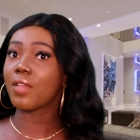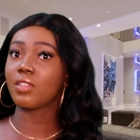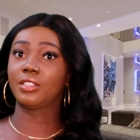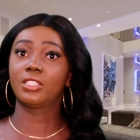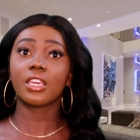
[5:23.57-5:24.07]

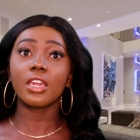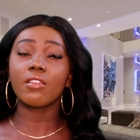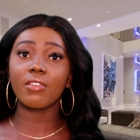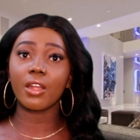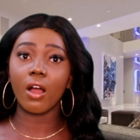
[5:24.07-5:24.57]
And the
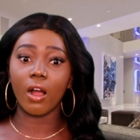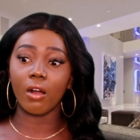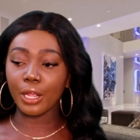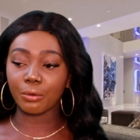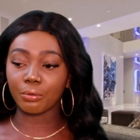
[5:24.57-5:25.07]
tea of it
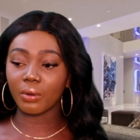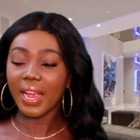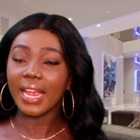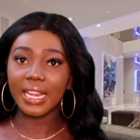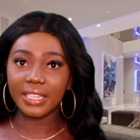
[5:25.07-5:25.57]
all, it
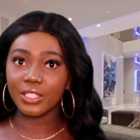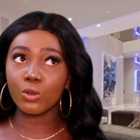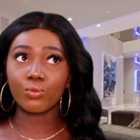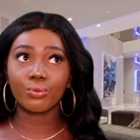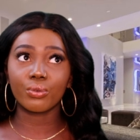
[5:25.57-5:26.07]

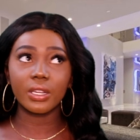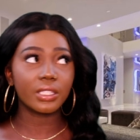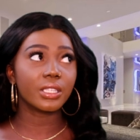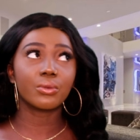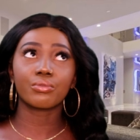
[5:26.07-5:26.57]
rained
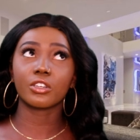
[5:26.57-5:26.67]
really,